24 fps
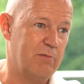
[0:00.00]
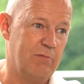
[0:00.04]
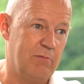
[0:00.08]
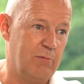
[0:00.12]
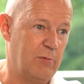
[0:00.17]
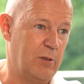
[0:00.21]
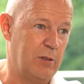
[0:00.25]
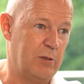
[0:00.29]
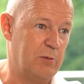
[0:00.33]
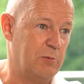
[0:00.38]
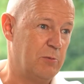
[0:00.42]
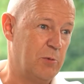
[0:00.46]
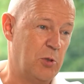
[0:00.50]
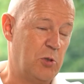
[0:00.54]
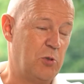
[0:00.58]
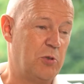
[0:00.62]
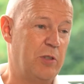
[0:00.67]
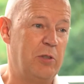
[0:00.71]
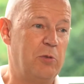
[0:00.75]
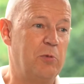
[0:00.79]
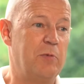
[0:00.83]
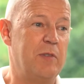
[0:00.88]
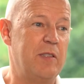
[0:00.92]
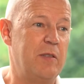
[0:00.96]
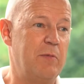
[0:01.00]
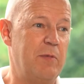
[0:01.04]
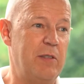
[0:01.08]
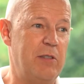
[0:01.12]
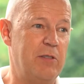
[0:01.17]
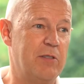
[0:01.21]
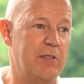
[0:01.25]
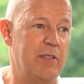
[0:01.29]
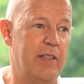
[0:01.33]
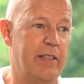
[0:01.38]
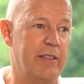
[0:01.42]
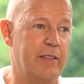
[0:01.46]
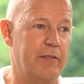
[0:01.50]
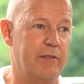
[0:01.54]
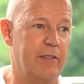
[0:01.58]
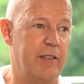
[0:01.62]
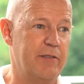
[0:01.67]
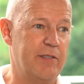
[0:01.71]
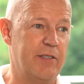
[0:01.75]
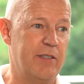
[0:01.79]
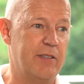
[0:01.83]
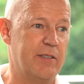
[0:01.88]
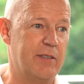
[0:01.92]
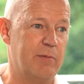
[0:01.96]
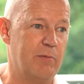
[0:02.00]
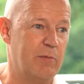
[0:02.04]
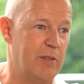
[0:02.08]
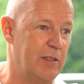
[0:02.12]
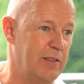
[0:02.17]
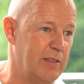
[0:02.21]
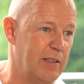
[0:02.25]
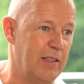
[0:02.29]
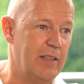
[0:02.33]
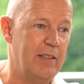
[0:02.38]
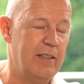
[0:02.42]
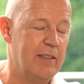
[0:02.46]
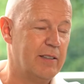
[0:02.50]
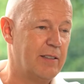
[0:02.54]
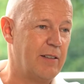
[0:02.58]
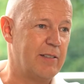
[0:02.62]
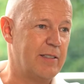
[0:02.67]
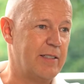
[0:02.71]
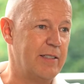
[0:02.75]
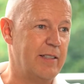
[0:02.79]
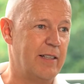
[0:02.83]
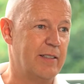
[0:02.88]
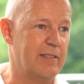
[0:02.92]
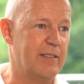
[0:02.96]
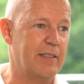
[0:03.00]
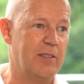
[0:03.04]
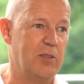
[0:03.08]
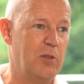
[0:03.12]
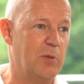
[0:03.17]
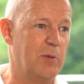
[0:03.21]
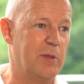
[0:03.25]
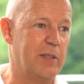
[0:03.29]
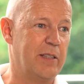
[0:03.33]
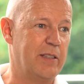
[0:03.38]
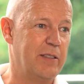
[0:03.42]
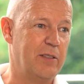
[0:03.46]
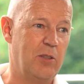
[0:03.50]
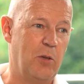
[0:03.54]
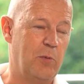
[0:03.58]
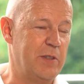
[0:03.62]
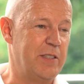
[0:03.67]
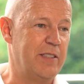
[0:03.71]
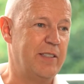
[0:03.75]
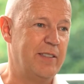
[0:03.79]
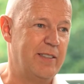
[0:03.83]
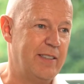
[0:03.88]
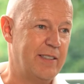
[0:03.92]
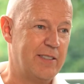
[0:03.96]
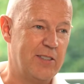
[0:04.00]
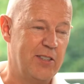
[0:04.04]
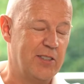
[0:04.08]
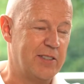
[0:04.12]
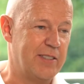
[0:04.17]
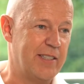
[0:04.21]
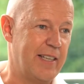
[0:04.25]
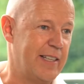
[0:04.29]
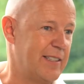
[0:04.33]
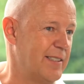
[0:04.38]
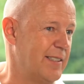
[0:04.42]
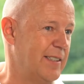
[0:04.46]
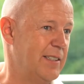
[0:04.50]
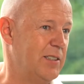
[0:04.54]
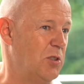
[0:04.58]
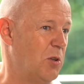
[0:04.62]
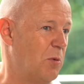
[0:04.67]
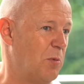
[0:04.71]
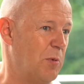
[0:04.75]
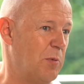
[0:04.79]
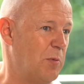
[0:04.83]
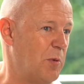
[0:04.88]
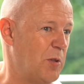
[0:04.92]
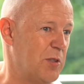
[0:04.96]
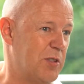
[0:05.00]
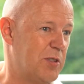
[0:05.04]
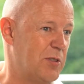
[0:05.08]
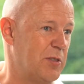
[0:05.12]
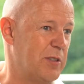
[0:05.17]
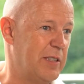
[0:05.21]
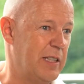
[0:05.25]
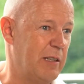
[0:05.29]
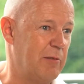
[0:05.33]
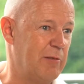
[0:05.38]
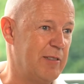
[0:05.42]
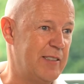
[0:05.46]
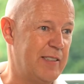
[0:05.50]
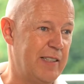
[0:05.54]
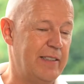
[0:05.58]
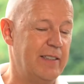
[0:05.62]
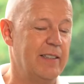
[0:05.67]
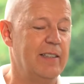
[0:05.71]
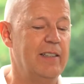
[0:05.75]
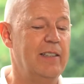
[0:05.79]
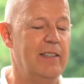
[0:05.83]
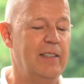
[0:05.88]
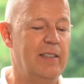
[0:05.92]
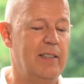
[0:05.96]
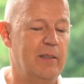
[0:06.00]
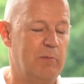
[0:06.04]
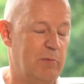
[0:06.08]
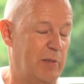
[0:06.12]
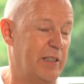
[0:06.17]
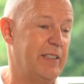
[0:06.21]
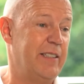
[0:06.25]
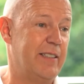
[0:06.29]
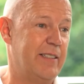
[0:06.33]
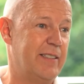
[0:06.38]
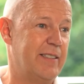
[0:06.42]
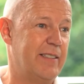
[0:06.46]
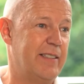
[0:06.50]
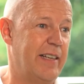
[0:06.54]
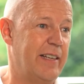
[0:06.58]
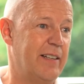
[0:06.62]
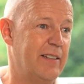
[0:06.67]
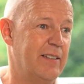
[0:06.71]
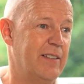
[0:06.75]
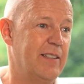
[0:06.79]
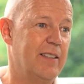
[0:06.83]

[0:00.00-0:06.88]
What should I do with the Windows 95 system, right? There's nothing, no one, it's not sexy, no one wants to deal with it, but it's there.